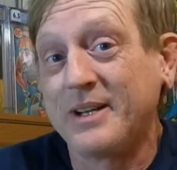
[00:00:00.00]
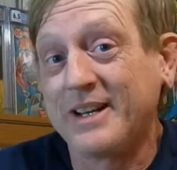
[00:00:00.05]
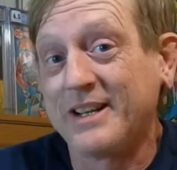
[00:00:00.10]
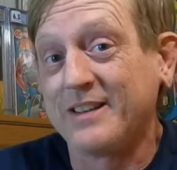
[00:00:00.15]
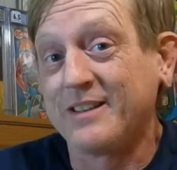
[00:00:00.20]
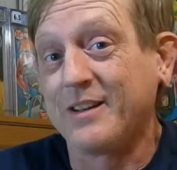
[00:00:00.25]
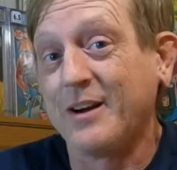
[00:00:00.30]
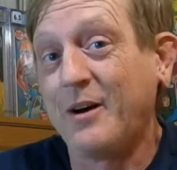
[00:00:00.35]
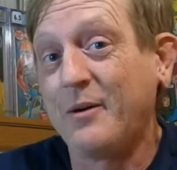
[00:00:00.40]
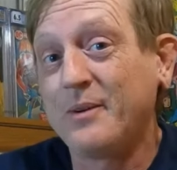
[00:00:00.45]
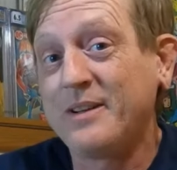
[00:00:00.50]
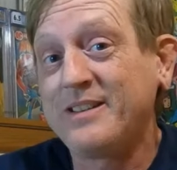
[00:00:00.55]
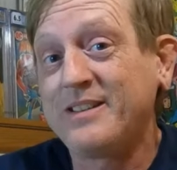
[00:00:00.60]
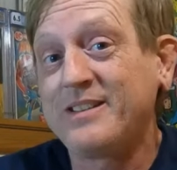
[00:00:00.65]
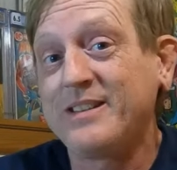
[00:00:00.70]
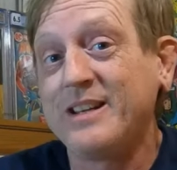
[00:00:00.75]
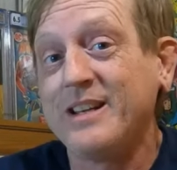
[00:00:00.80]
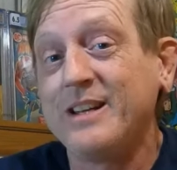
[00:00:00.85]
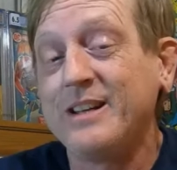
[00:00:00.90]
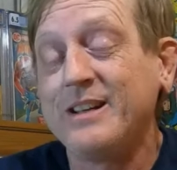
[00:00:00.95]
As
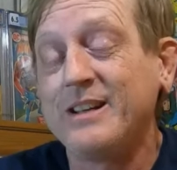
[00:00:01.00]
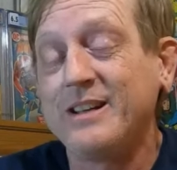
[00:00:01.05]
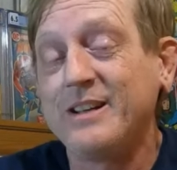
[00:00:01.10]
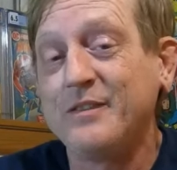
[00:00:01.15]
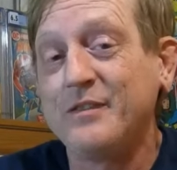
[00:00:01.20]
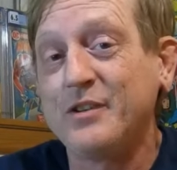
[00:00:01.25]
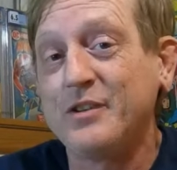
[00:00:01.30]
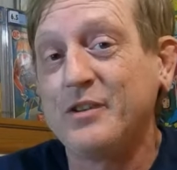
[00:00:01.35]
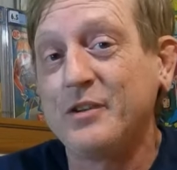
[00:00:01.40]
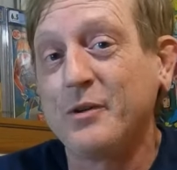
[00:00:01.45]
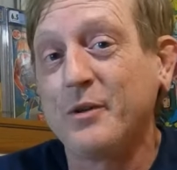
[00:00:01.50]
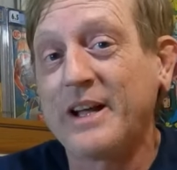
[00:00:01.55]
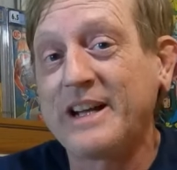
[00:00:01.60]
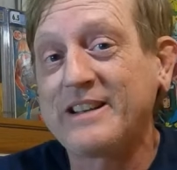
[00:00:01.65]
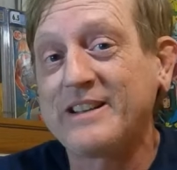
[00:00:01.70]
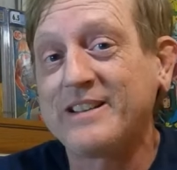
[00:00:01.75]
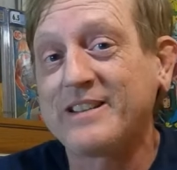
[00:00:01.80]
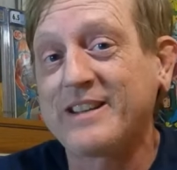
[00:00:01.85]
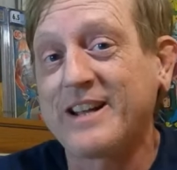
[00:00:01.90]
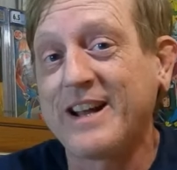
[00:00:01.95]
always, if you do like
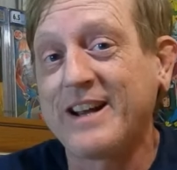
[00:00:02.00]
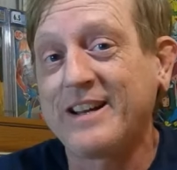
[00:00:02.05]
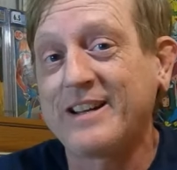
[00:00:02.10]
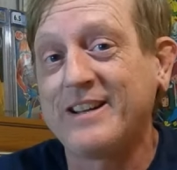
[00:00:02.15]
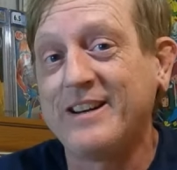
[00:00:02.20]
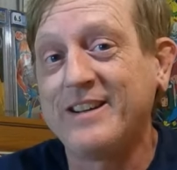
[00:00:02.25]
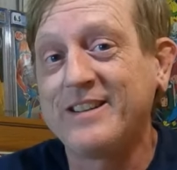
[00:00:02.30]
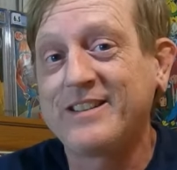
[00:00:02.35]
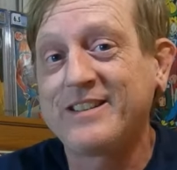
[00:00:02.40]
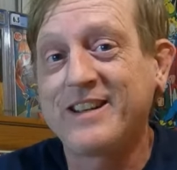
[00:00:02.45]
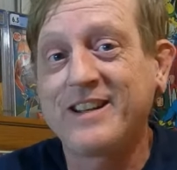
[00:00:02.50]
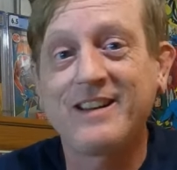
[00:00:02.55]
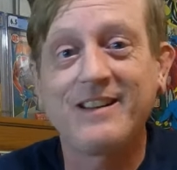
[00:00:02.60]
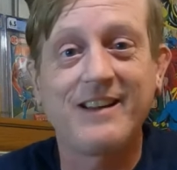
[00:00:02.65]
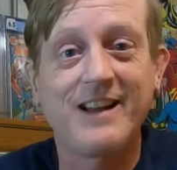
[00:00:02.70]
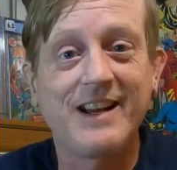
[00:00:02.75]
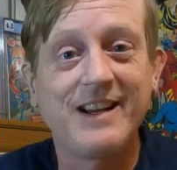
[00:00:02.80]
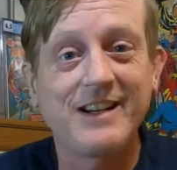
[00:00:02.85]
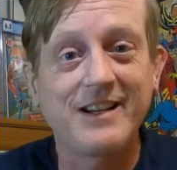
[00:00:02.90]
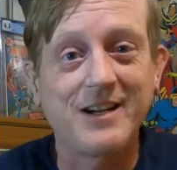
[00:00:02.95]
this kind of content,
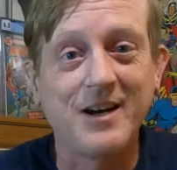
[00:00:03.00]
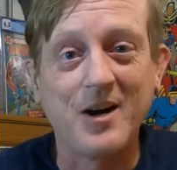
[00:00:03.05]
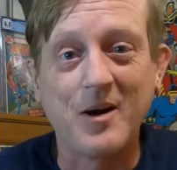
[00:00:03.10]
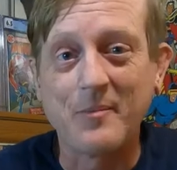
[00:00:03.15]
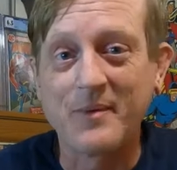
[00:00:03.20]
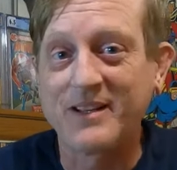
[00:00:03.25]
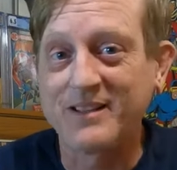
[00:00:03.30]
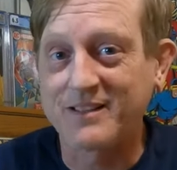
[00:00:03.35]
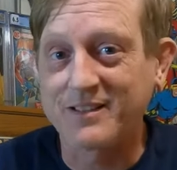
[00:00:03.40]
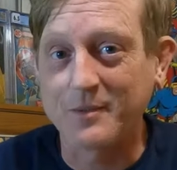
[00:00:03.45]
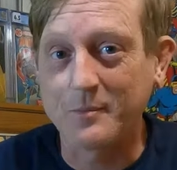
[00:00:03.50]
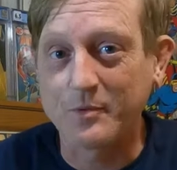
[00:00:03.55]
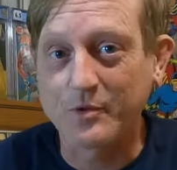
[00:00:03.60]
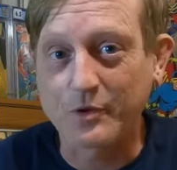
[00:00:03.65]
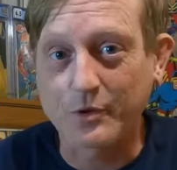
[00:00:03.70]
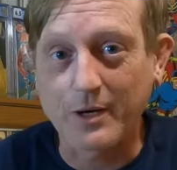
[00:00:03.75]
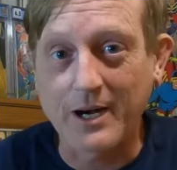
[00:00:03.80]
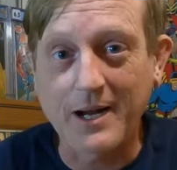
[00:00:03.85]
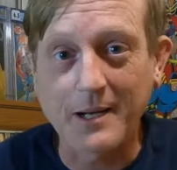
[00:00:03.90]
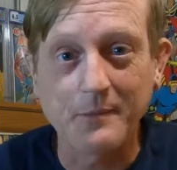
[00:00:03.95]
like, comment,
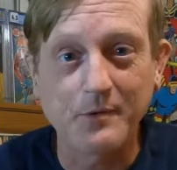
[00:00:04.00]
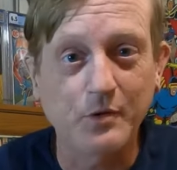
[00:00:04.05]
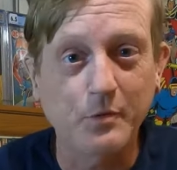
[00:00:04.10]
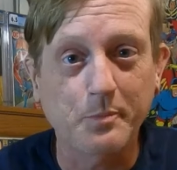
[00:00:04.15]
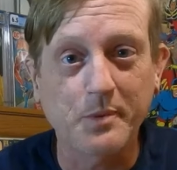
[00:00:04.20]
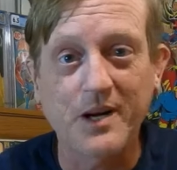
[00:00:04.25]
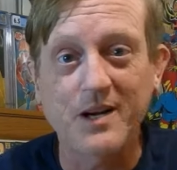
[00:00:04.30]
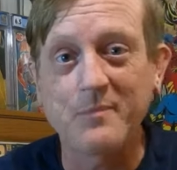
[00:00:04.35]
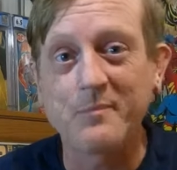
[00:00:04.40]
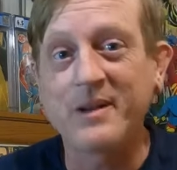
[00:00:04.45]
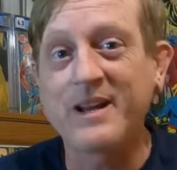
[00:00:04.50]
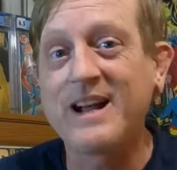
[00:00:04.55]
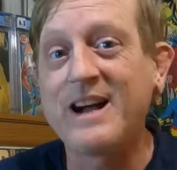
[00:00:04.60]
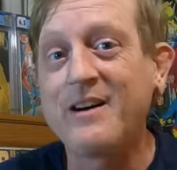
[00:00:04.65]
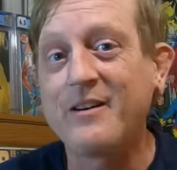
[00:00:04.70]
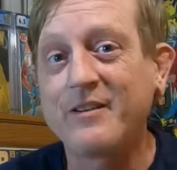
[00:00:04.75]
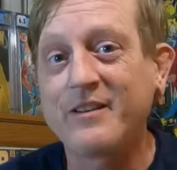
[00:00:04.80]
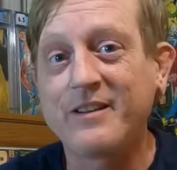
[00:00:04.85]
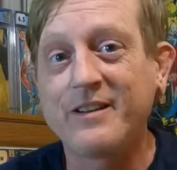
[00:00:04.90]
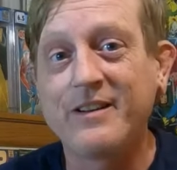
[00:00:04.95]
subscribe, spread me
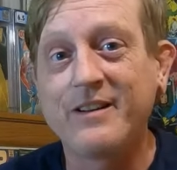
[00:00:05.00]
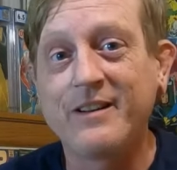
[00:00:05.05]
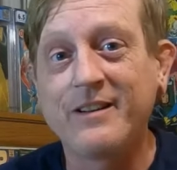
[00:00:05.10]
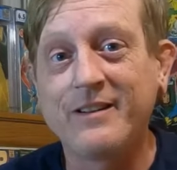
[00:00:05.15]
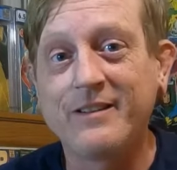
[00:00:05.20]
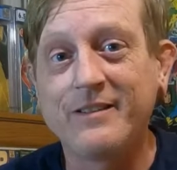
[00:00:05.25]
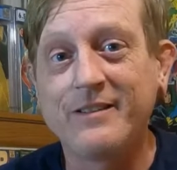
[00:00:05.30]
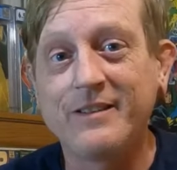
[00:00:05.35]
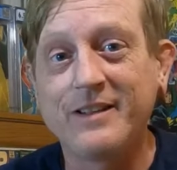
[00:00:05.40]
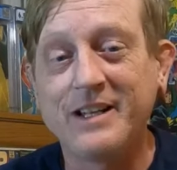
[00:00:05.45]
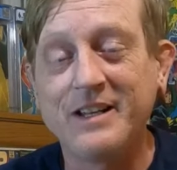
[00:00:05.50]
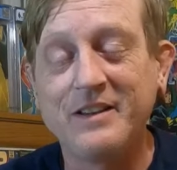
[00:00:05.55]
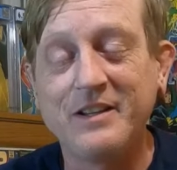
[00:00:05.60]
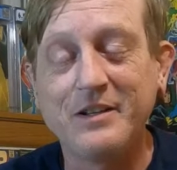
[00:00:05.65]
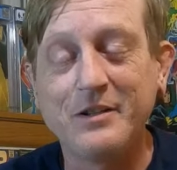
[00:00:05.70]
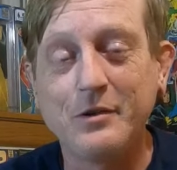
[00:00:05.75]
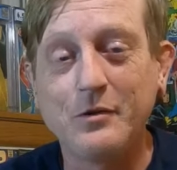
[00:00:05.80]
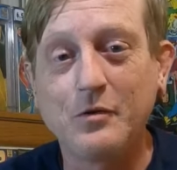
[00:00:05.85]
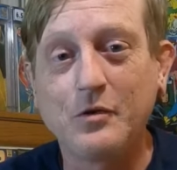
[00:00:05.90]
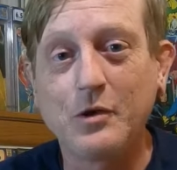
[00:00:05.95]
out uh, in the
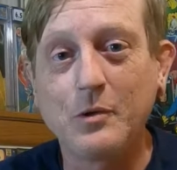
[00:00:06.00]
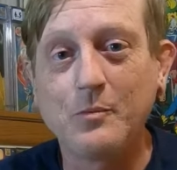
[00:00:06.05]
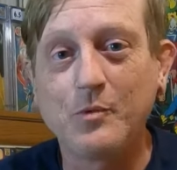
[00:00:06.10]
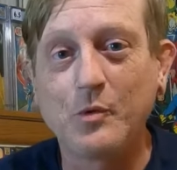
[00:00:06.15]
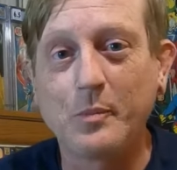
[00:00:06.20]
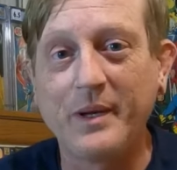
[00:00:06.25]
YouTube